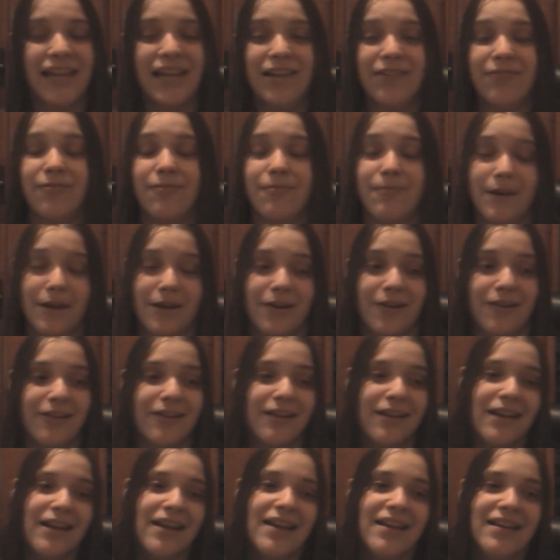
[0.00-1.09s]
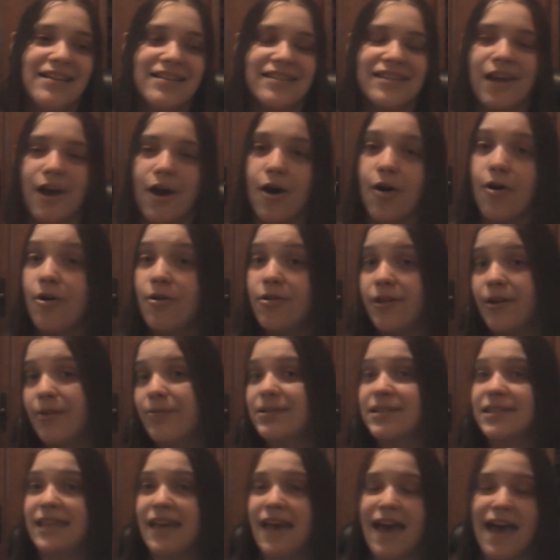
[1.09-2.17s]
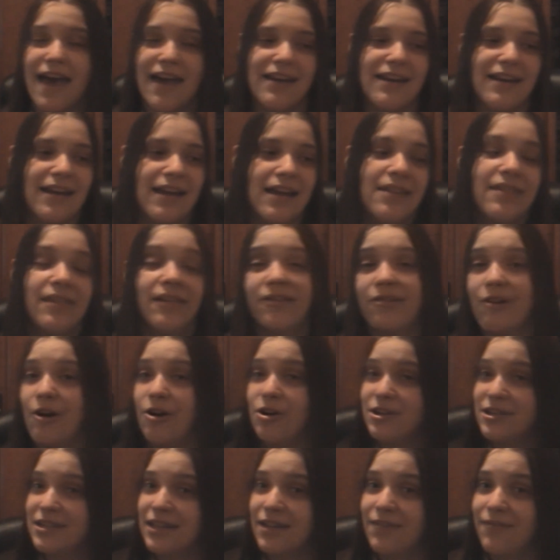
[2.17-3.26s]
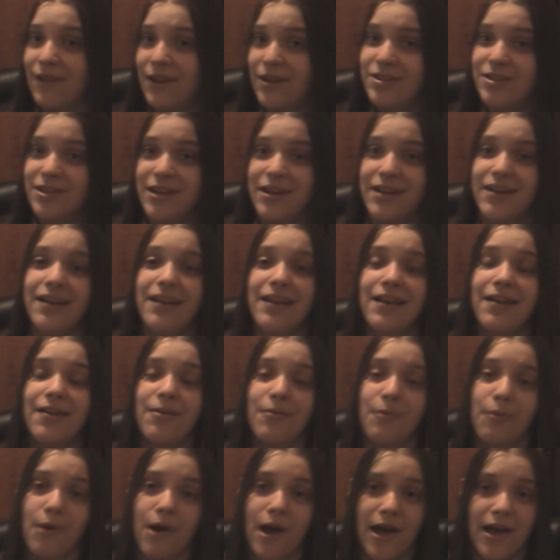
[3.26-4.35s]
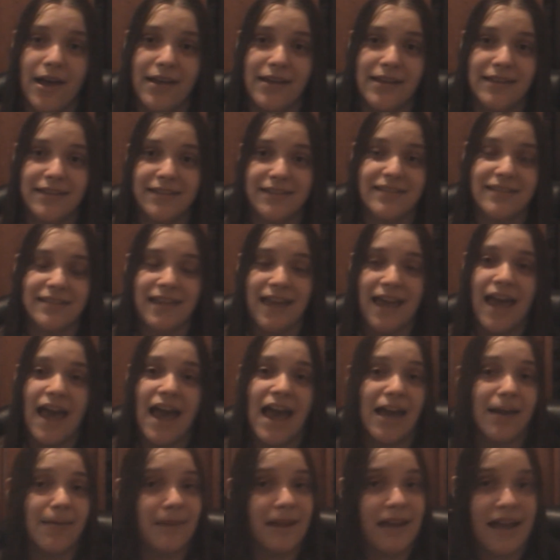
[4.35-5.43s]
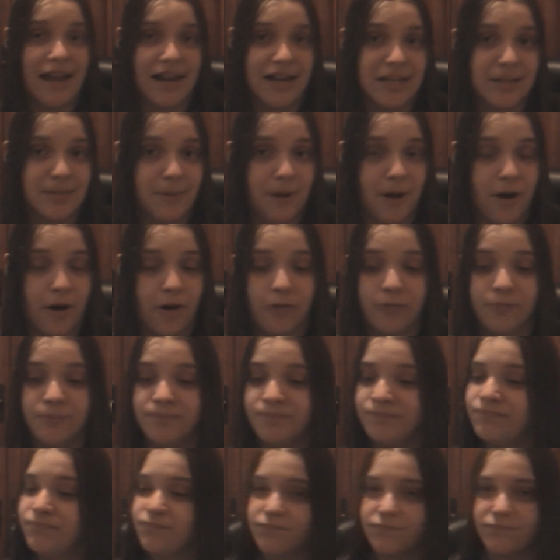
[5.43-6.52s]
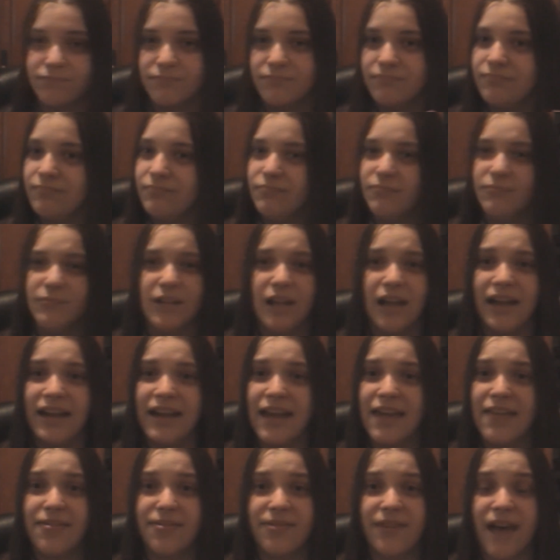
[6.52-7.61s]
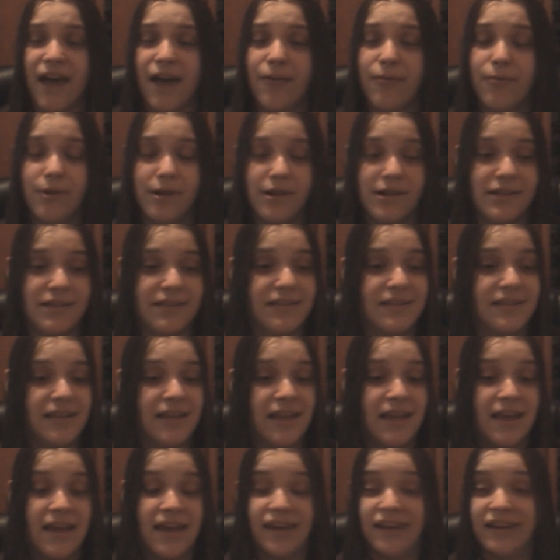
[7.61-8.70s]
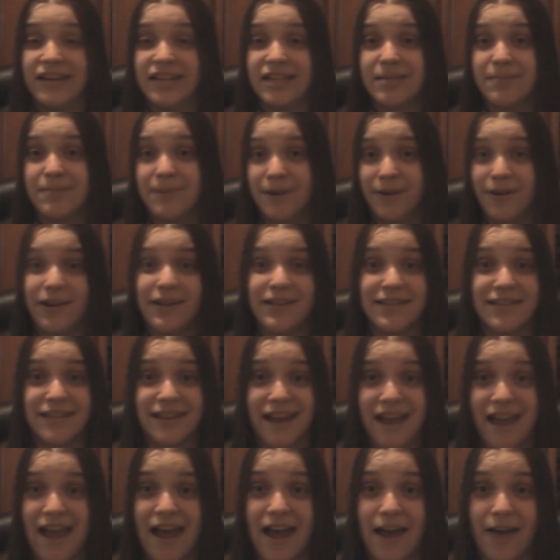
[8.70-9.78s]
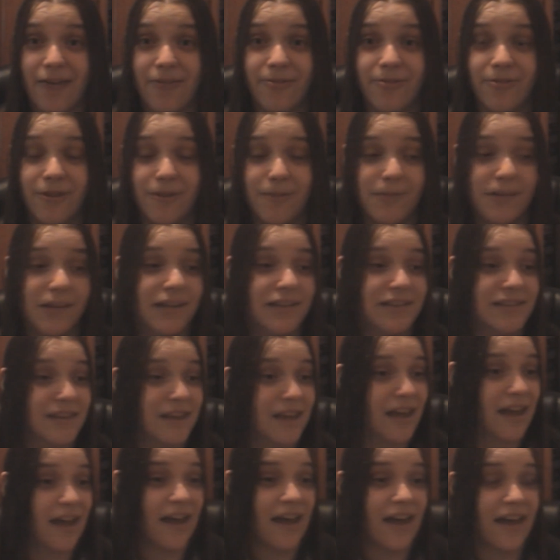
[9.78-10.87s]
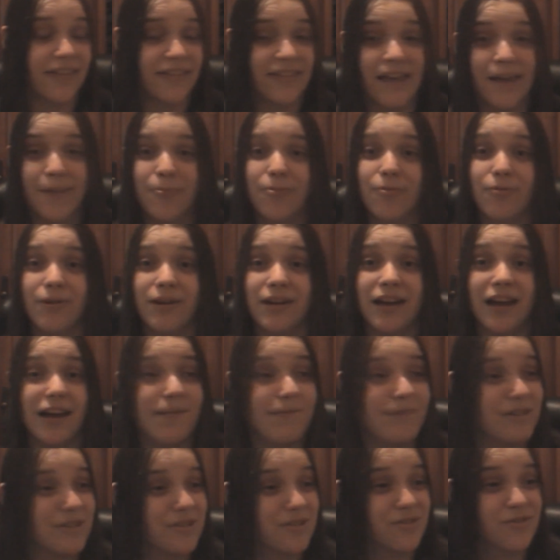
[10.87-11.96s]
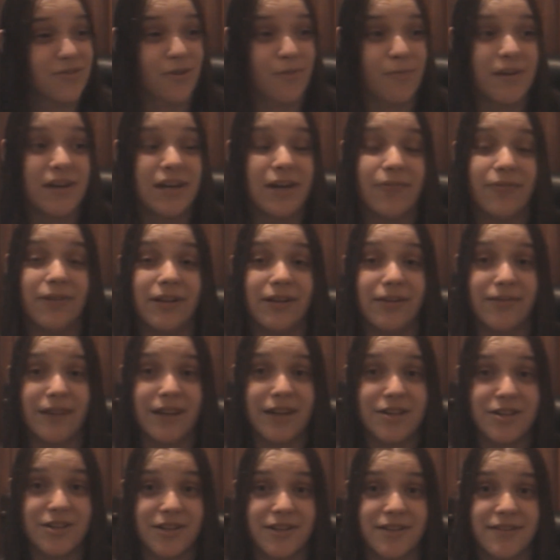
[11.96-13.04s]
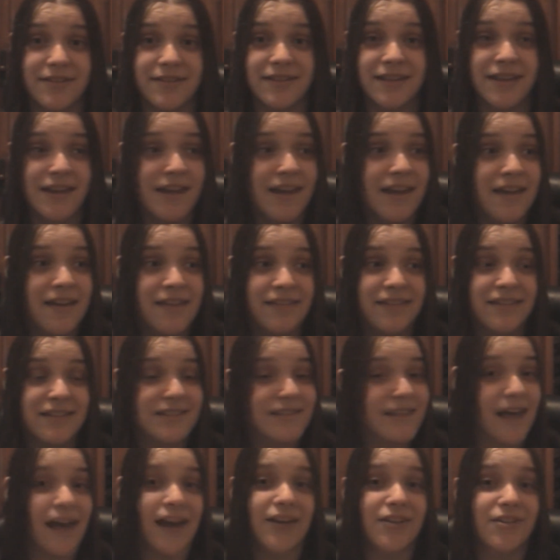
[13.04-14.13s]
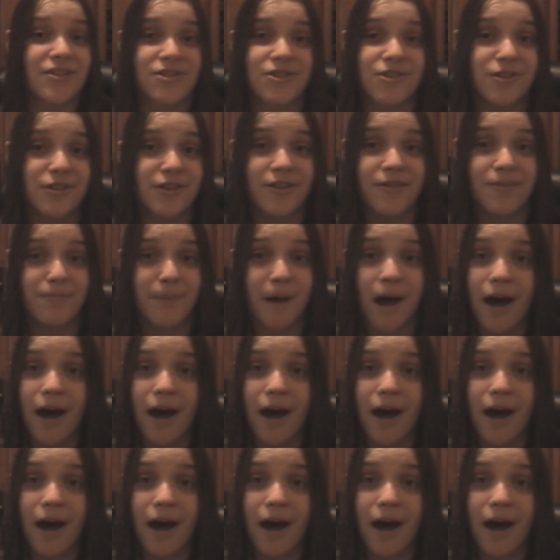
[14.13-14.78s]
Even better. So there was that. The largest convention was Anime Expo. Again, that was an experience and a half, because at that point I've been to so many different conventions, the size shouldn't have